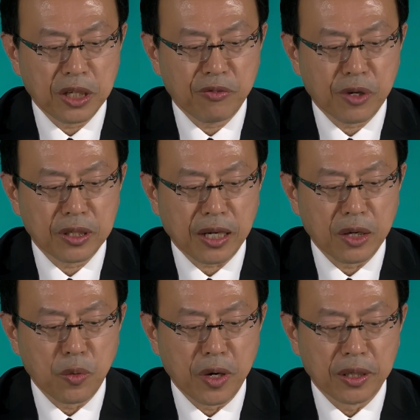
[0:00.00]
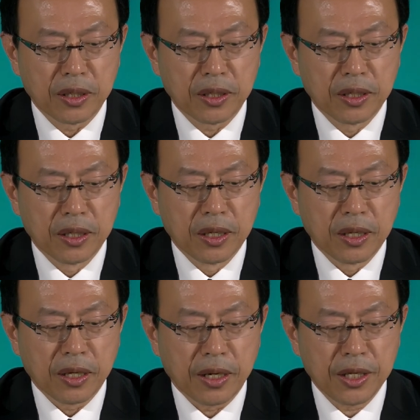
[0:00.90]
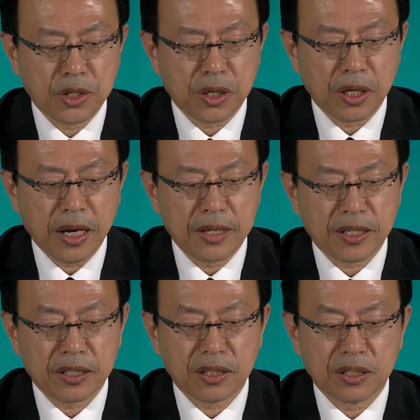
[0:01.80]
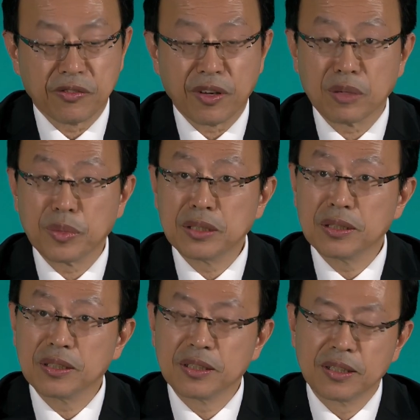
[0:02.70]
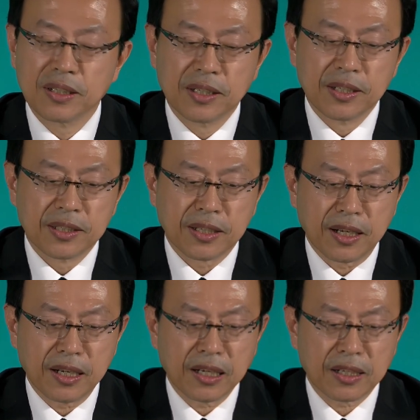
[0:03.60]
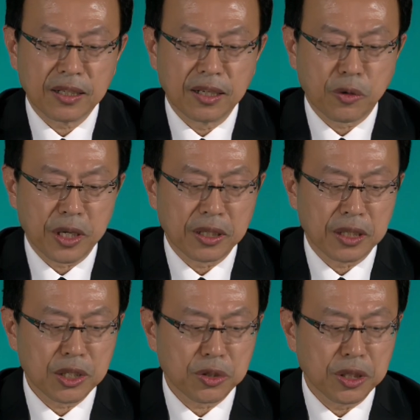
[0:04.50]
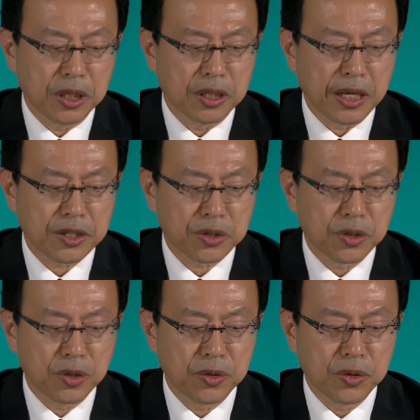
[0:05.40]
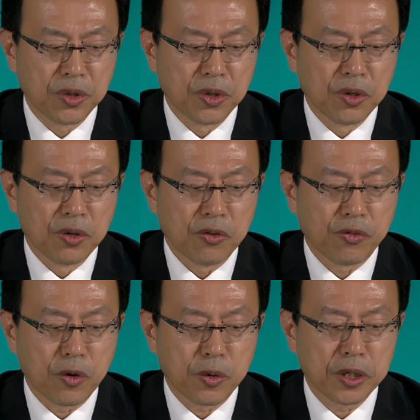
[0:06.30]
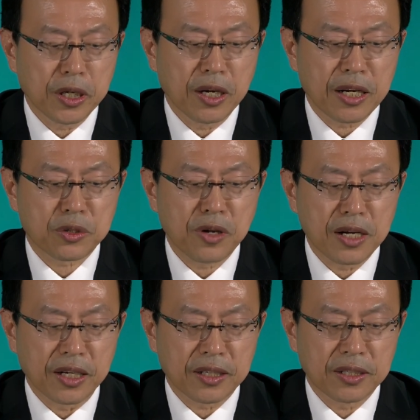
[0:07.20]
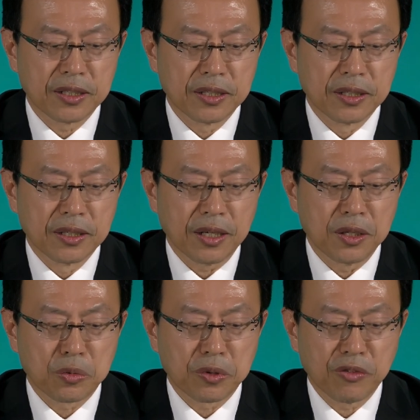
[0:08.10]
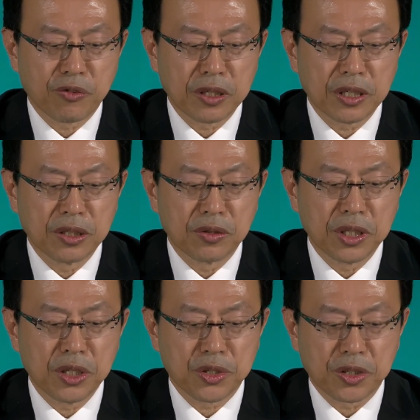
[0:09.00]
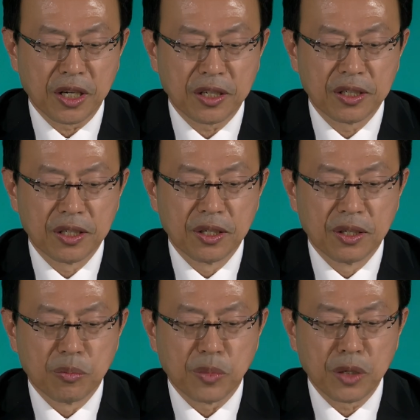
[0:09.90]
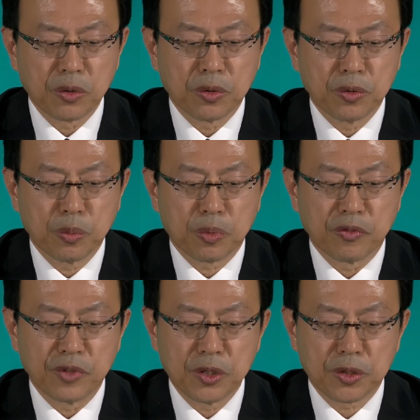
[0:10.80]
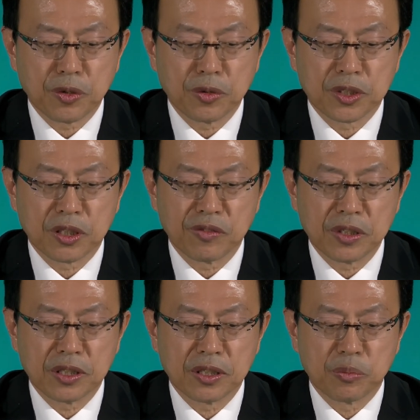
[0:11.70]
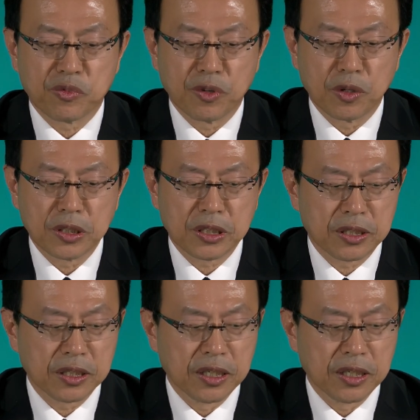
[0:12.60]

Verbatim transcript: from Taiwan, Asia Asset Development, Sinatic Accreditation International, Forward Electronic, and three from Indonesia, Maluku Provincial Service Forest,